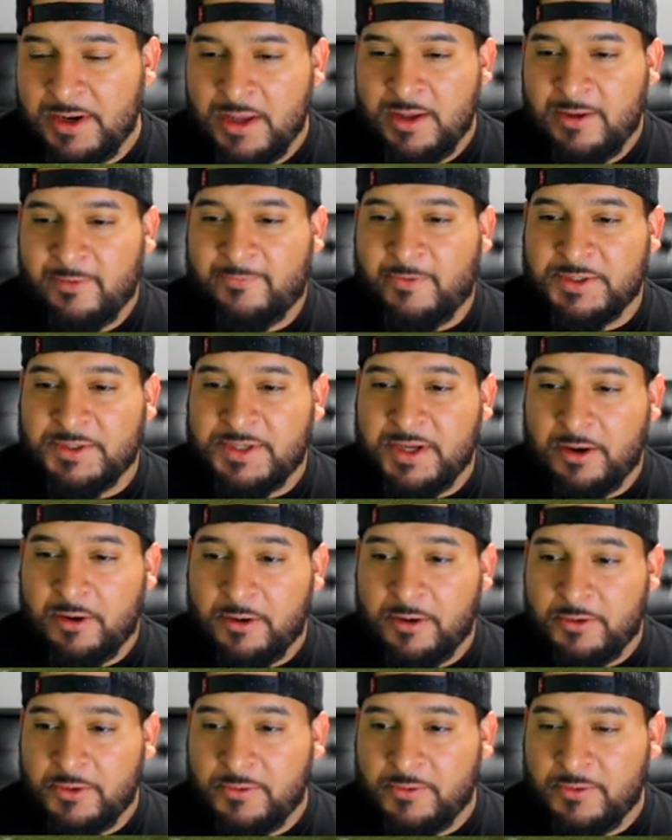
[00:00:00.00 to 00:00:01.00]
First thing you're
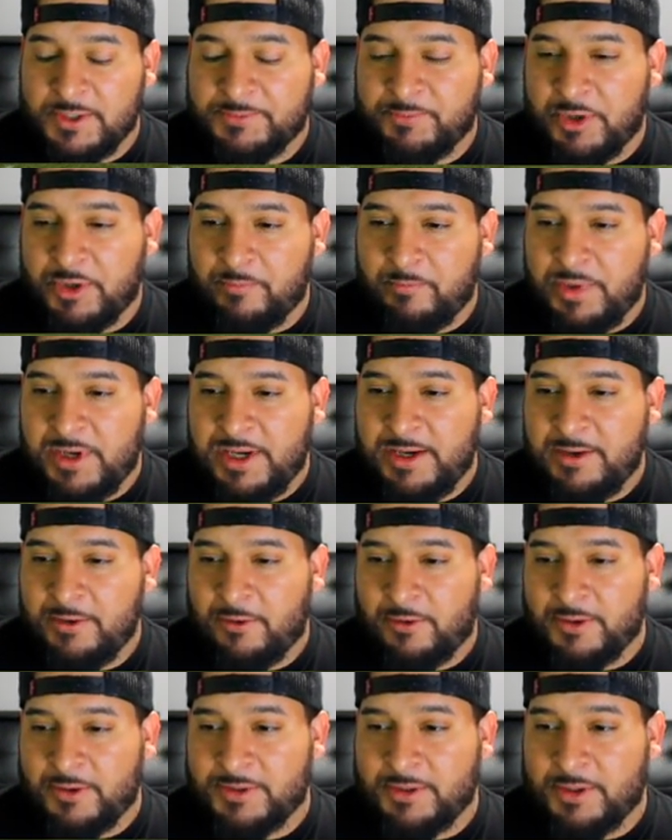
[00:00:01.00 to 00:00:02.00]
going to do is put B
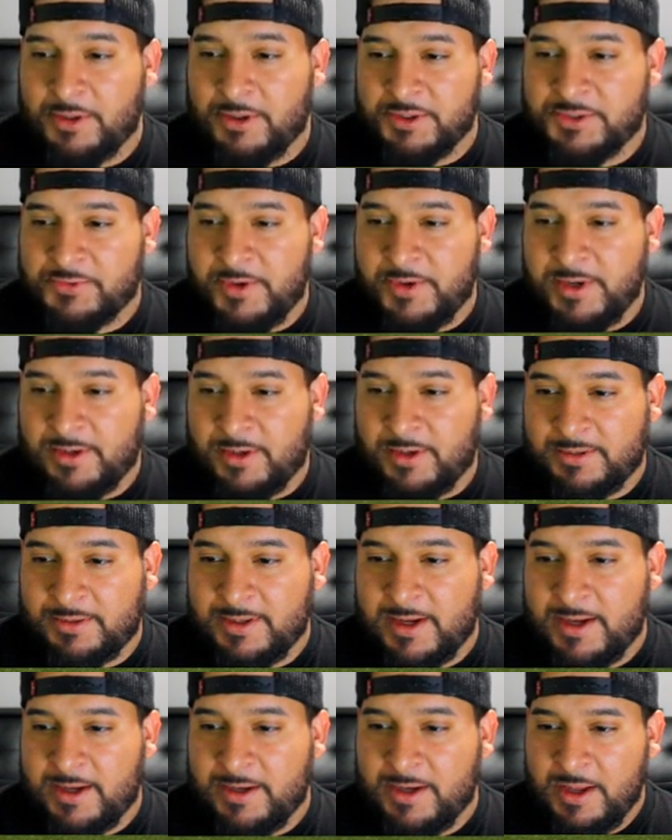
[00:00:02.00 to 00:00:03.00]
on a streak like
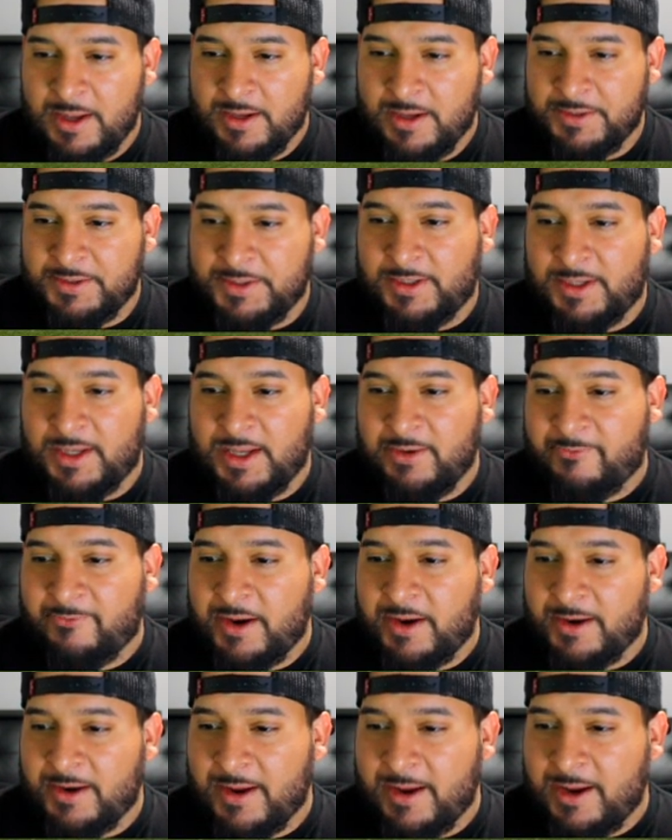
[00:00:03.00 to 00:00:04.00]
that, delay
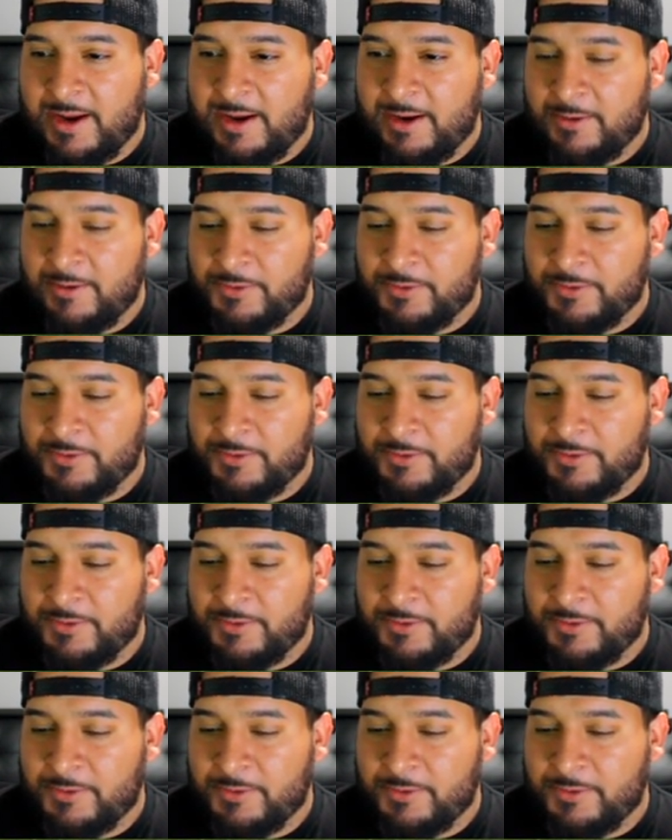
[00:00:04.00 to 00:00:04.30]
fade A,